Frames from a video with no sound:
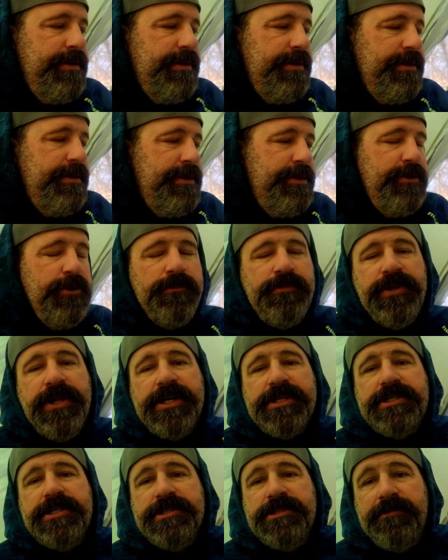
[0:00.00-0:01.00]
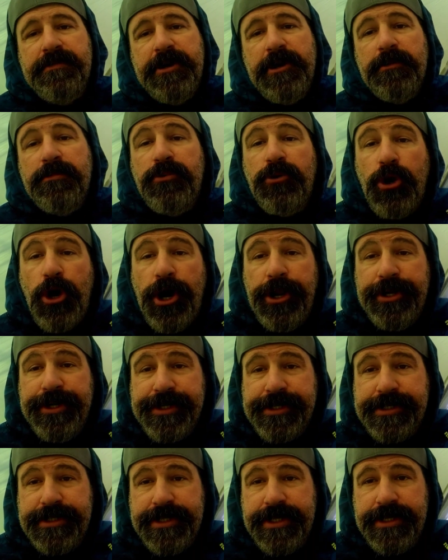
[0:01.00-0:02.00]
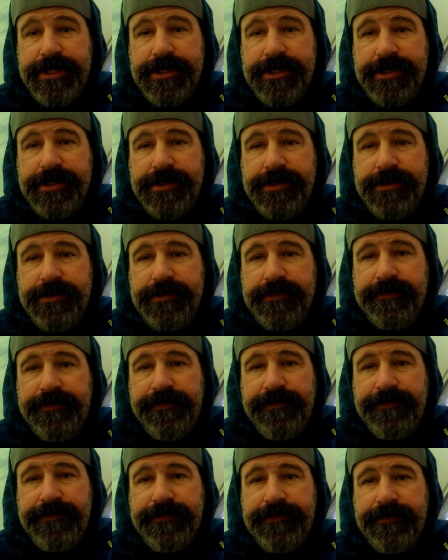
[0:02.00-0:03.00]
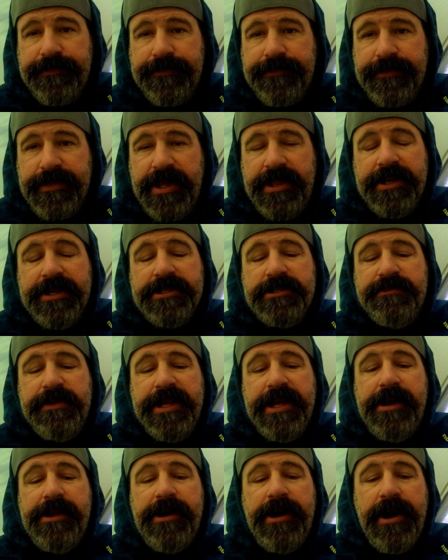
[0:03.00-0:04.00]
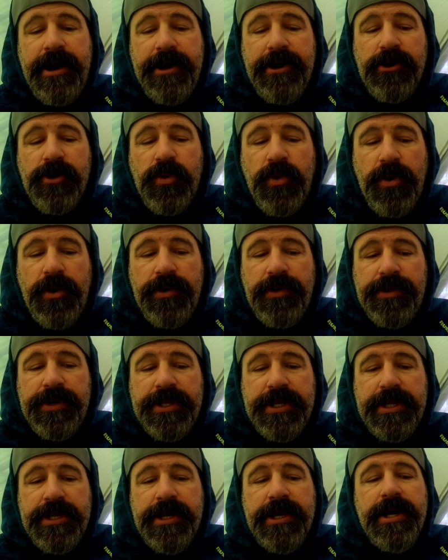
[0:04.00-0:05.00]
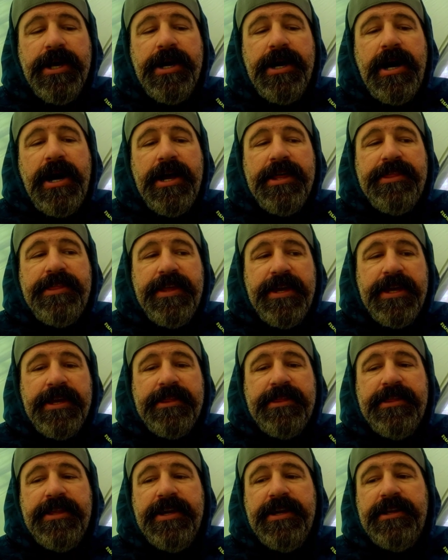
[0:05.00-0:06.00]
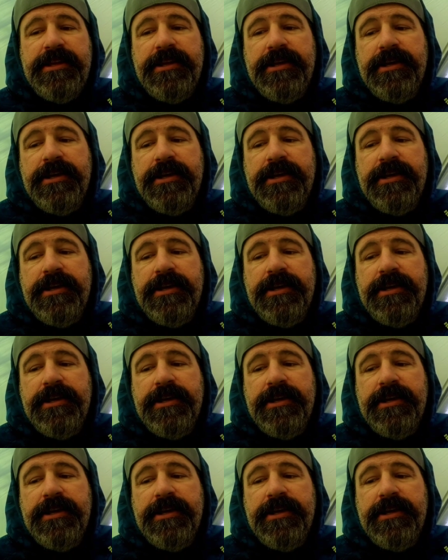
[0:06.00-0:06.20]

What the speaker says: the duplex is a better product. I think it's made out of higher quality. I think that